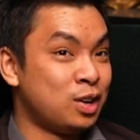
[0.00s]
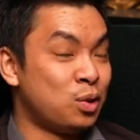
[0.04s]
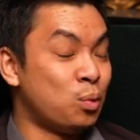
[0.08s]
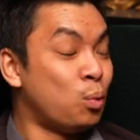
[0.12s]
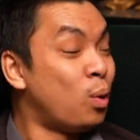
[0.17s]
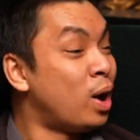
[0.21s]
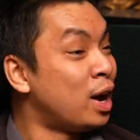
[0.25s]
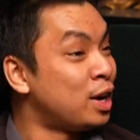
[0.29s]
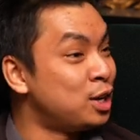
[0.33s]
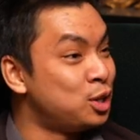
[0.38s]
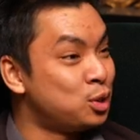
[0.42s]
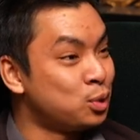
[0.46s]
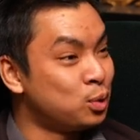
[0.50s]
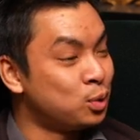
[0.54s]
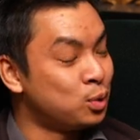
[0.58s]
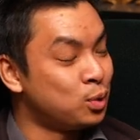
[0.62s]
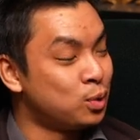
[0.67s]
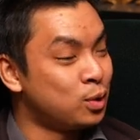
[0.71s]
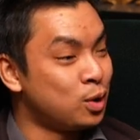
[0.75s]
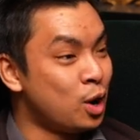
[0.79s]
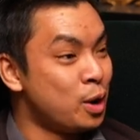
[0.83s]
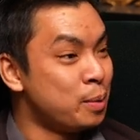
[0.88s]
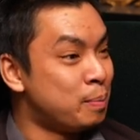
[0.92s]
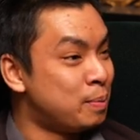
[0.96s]
one
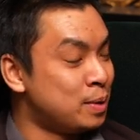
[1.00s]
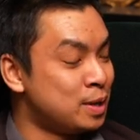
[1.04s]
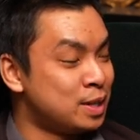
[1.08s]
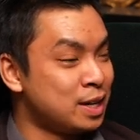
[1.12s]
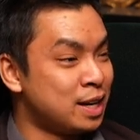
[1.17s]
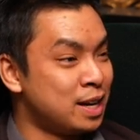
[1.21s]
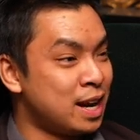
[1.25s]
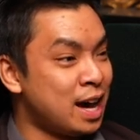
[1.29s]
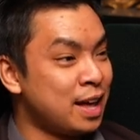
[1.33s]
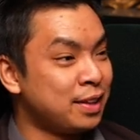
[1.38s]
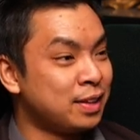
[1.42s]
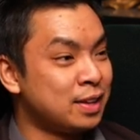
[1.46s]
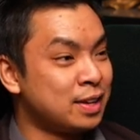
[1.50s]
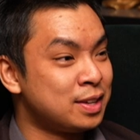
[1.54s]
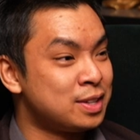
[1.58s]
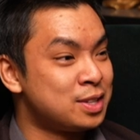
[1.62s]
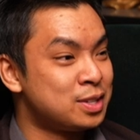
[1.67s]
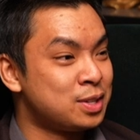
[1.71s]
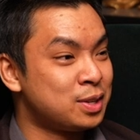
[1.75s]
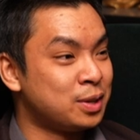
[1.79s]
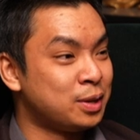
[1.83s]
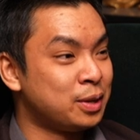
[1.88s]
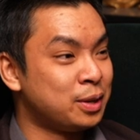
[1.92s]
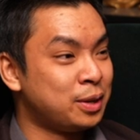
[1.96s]
door opened another.
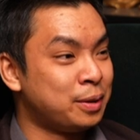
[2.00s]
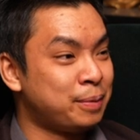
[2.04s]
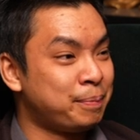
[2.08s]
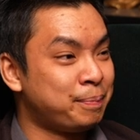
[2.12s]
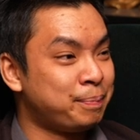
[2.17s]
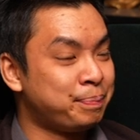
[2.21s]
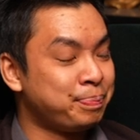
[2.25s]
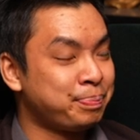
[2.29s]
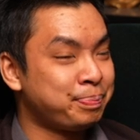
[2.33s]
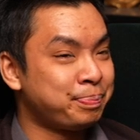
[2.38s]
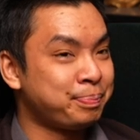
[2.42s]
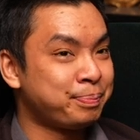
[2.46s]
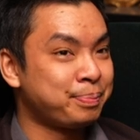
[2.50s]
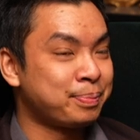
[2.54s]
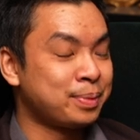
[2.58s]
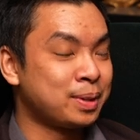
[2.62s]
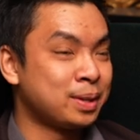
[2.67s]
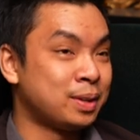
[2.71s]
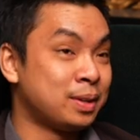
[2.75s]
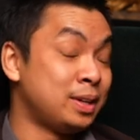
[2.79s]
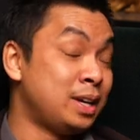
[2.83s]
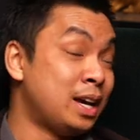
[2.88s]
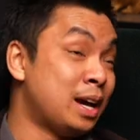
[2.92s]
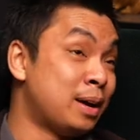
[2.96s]
So,
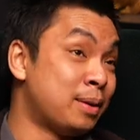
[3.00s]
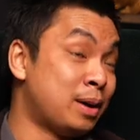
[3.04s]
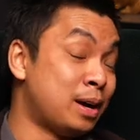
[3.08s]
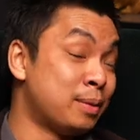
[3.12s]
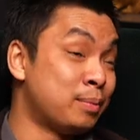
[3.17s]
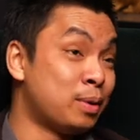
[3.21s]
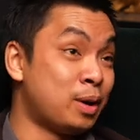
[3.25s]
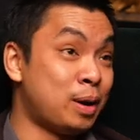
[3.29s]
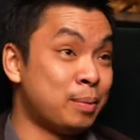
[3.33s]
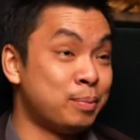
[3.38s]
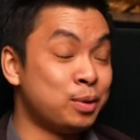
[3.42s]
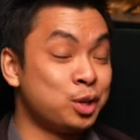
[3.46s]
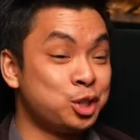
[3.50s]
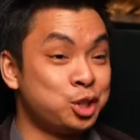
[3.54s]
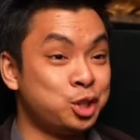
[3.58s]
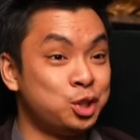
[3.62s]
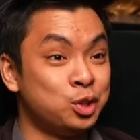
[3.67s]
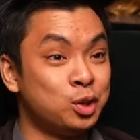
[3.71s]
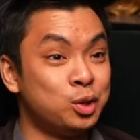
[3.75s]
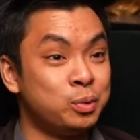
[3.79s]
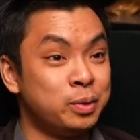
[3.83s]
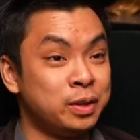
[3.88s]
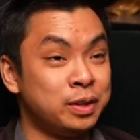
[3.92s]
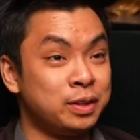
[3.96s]
yeah, I'm not, I'm not
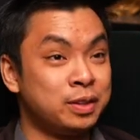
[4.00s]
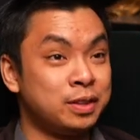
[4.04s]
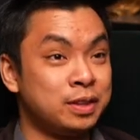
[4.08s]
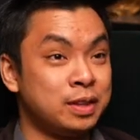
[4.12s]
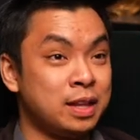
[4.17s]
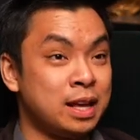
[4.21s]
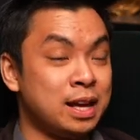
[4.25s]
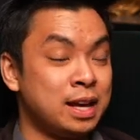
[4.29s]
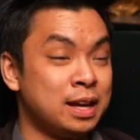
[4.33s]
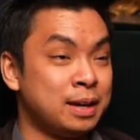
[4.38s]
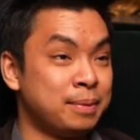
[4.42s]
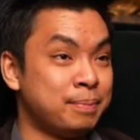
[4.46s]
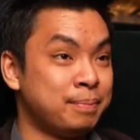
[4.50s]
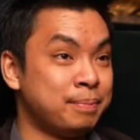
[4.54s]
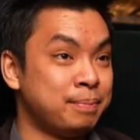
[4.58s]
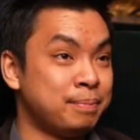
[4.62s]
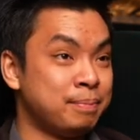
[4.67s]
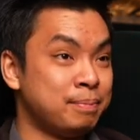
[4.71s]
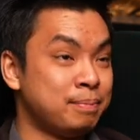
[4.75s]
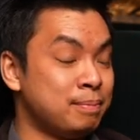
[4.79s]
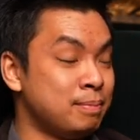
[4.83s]
sure with um,